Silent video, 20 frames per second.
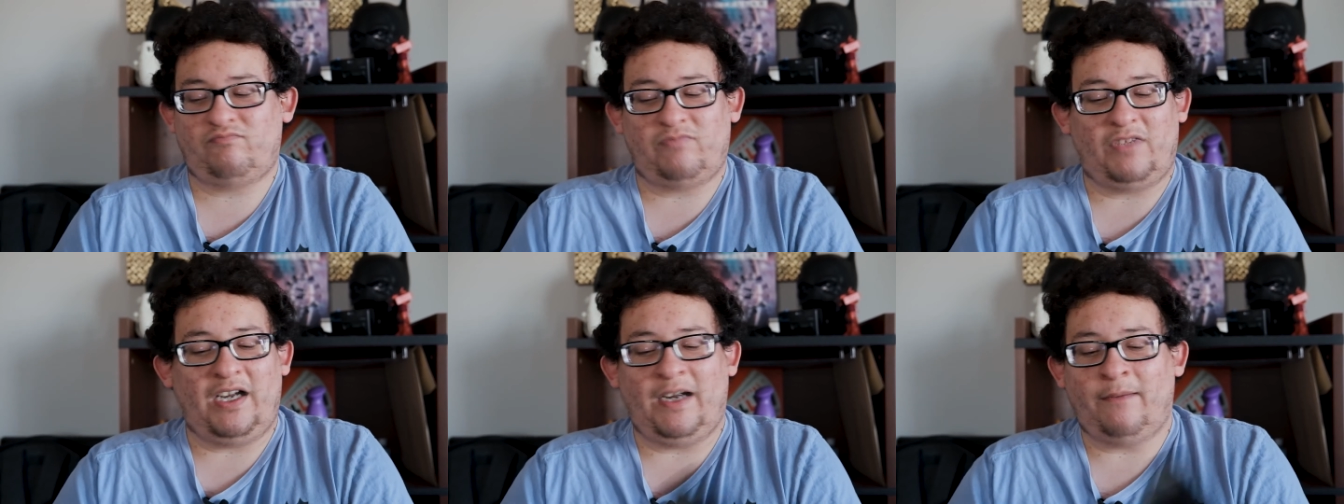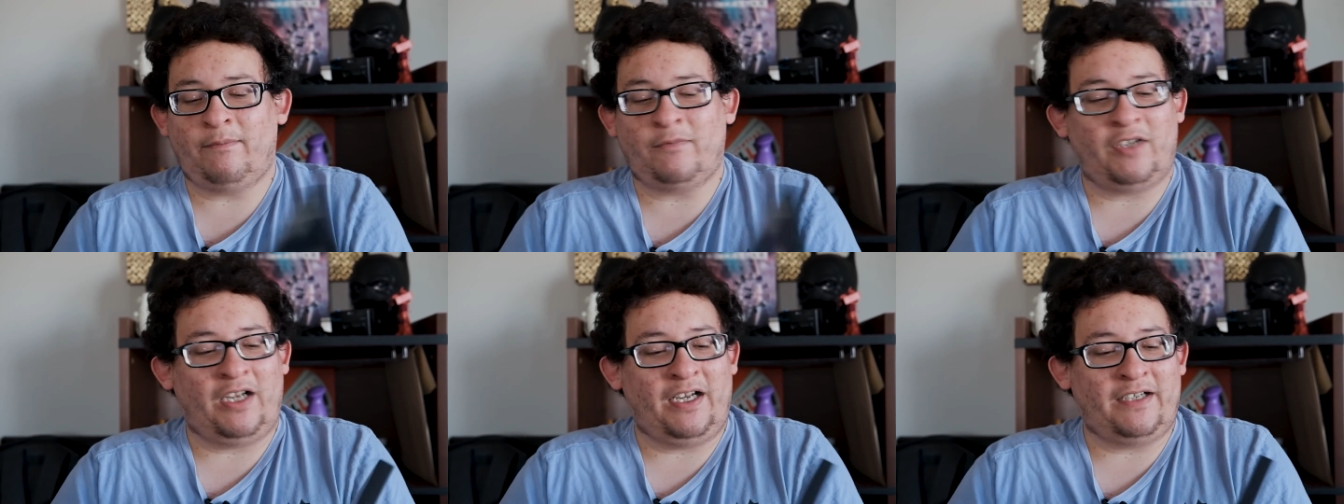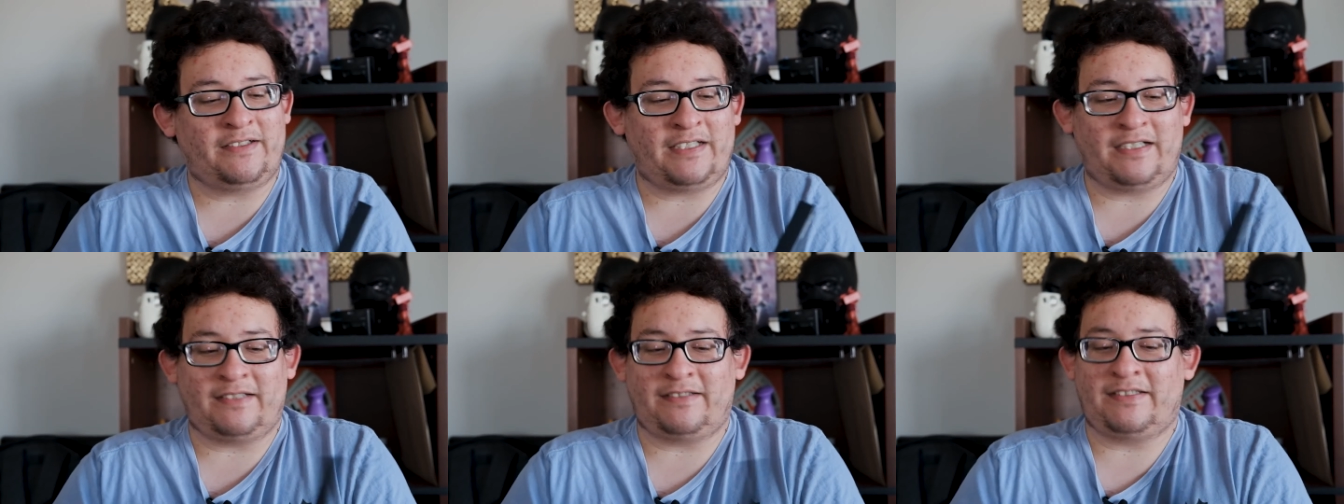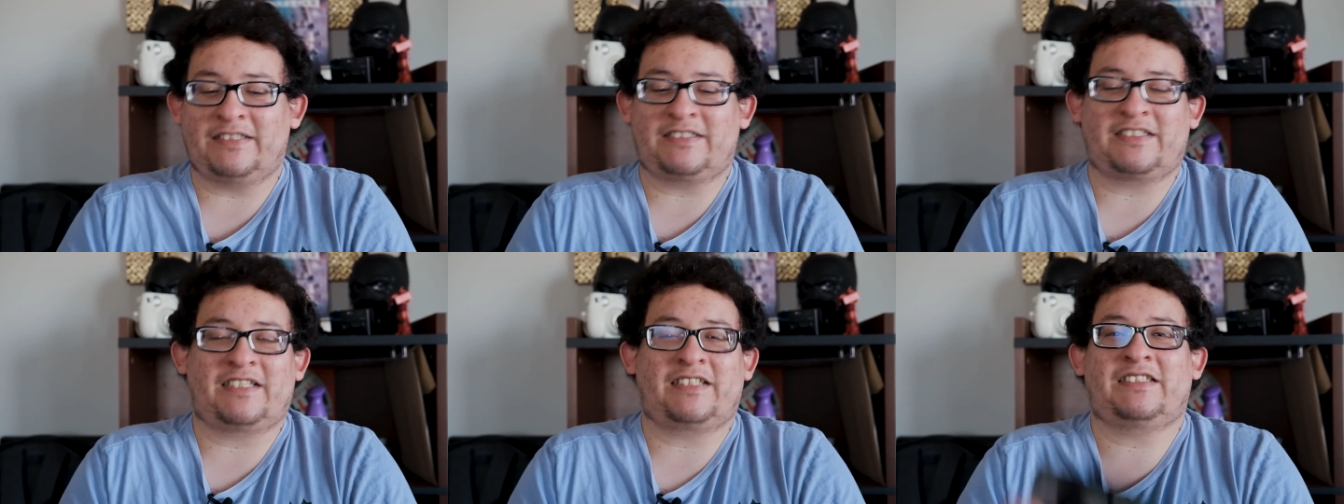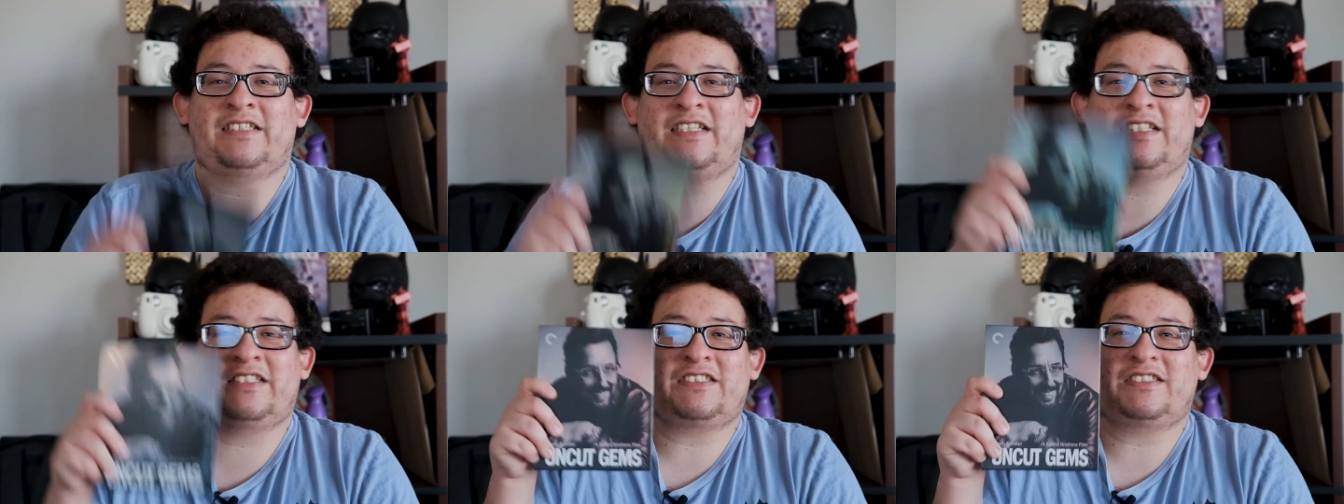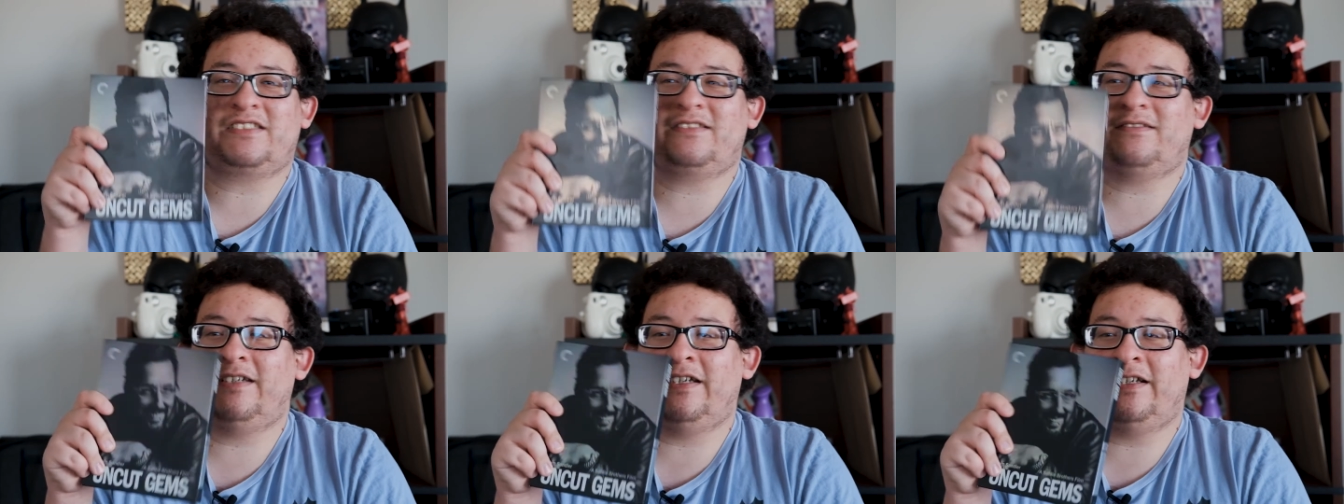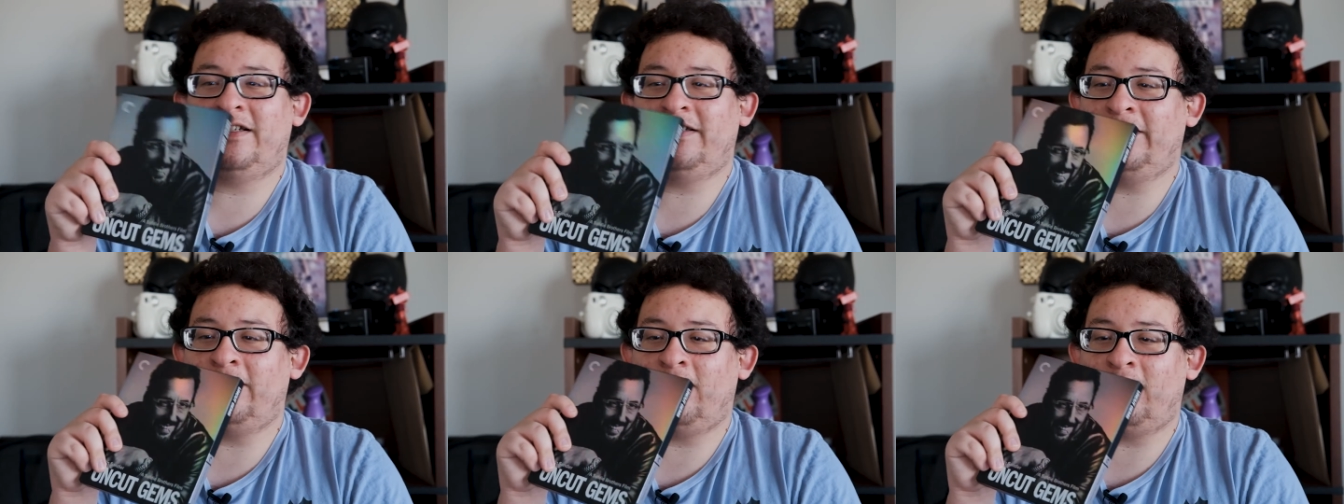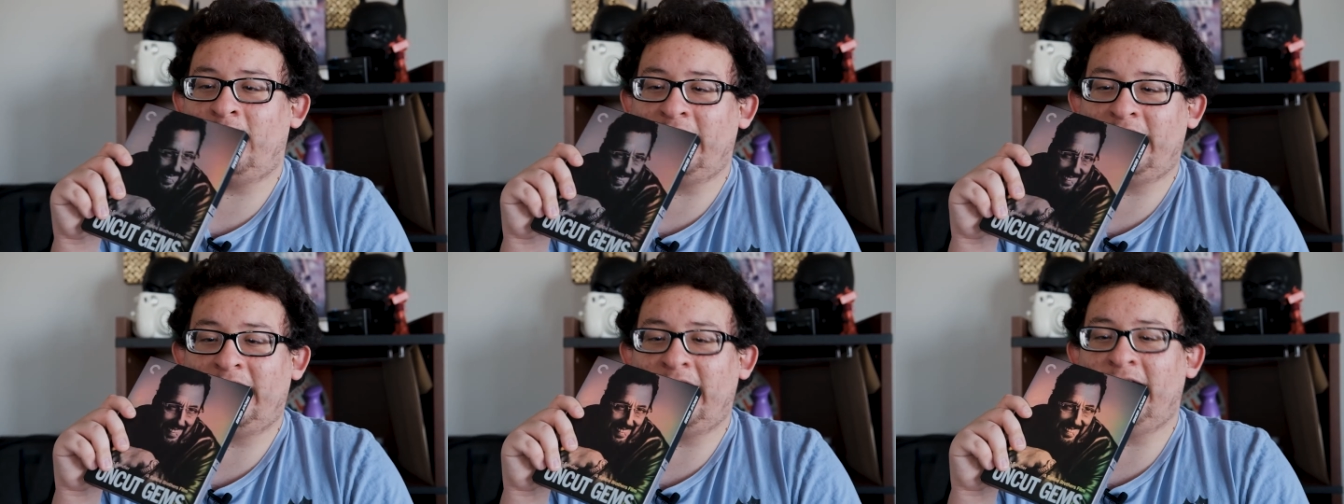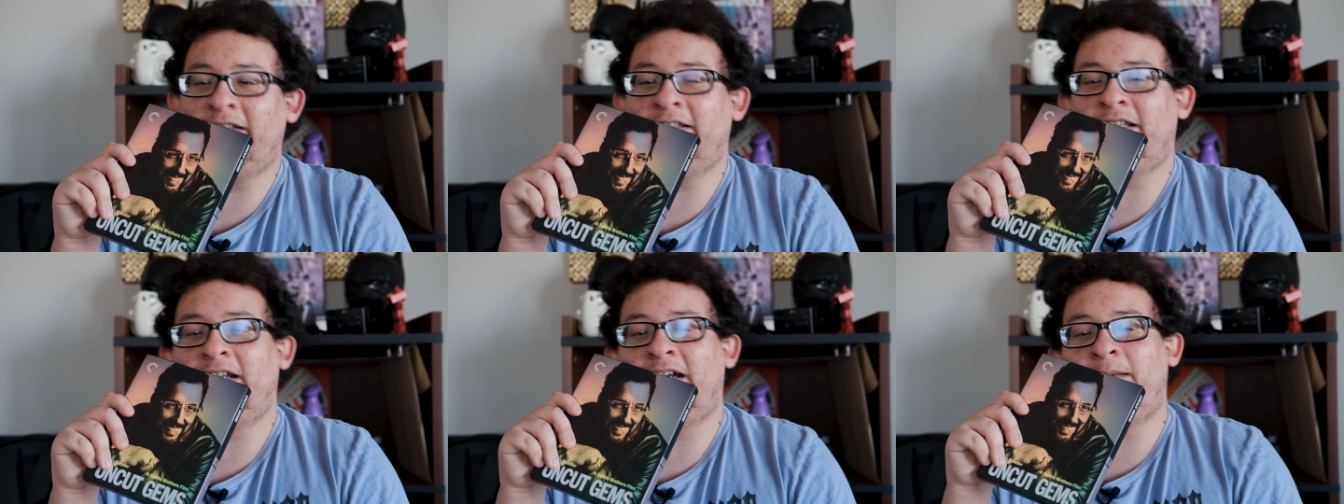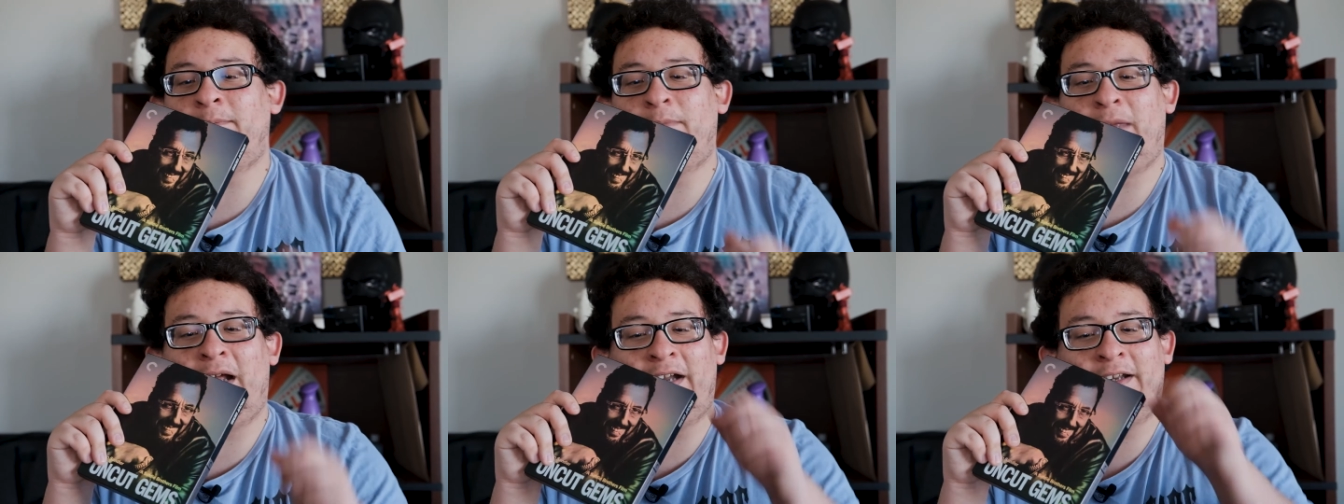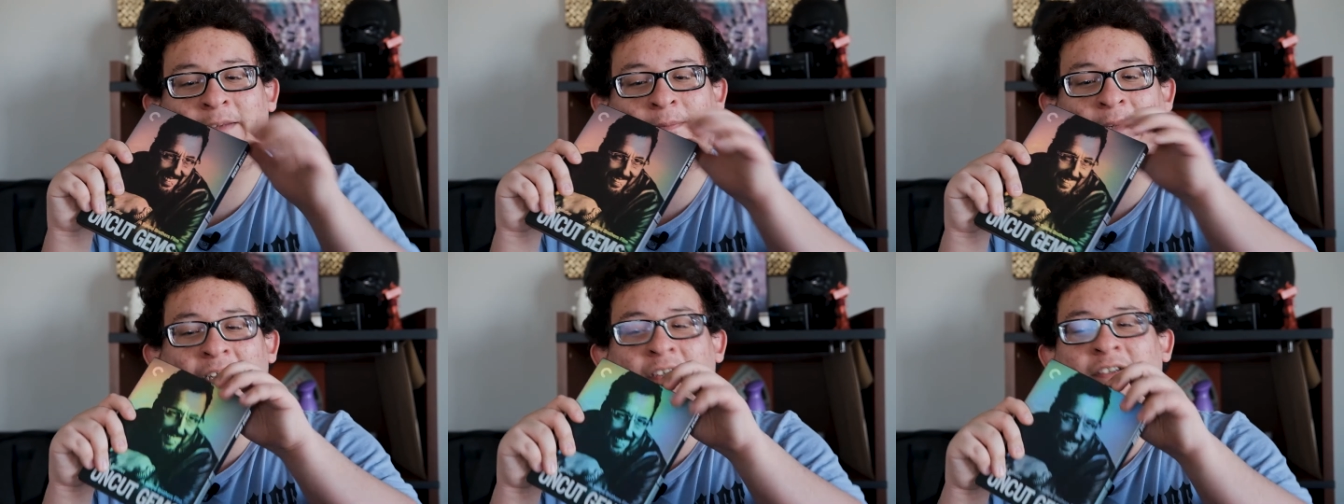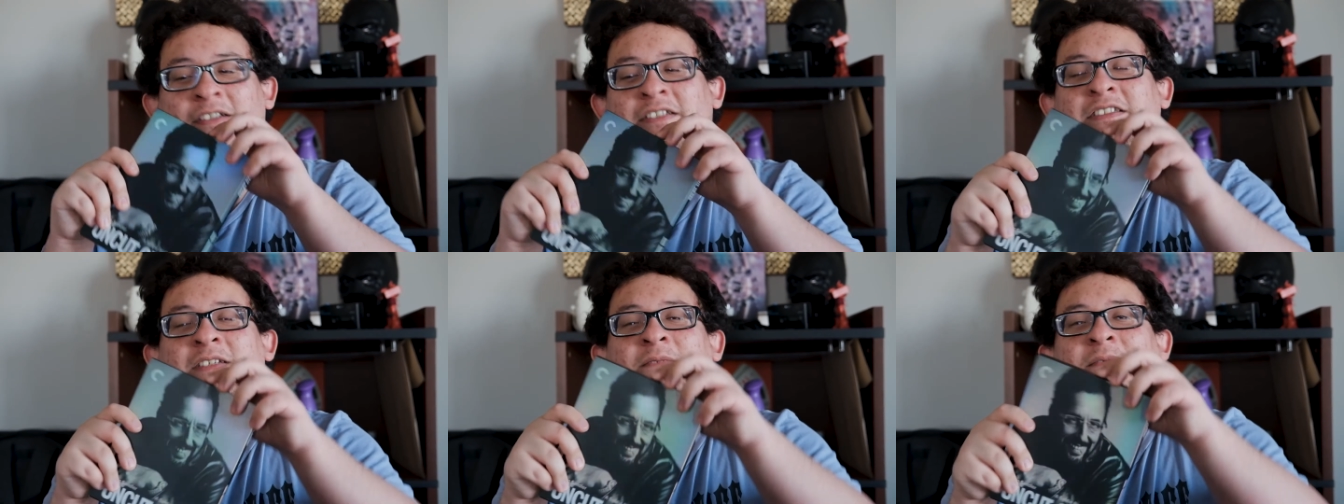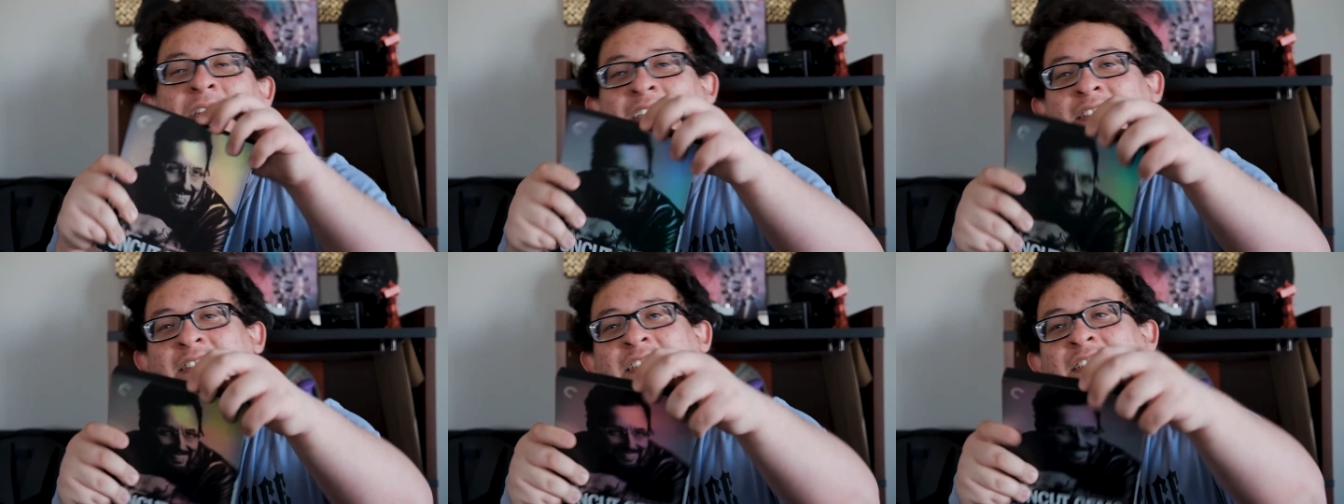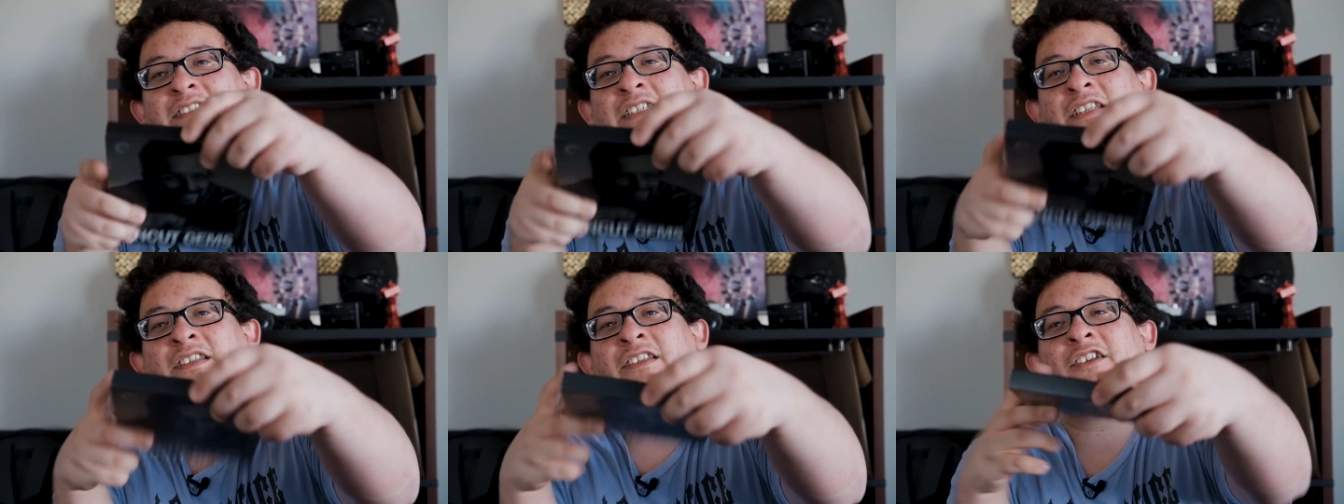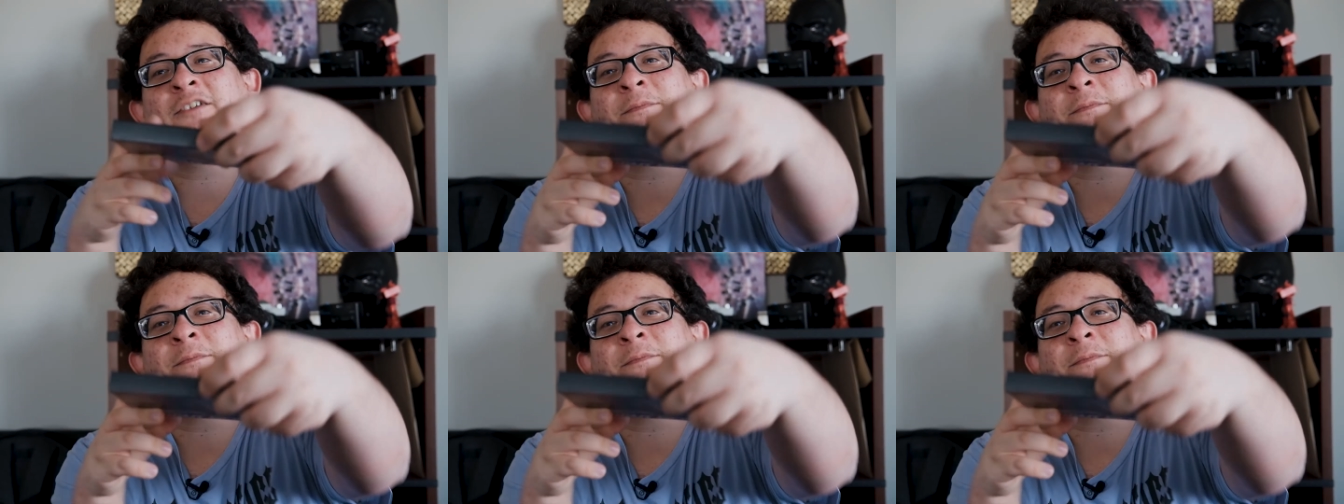I'm glad that this exists. And the only thing that I'm mad about is the fact that it's a little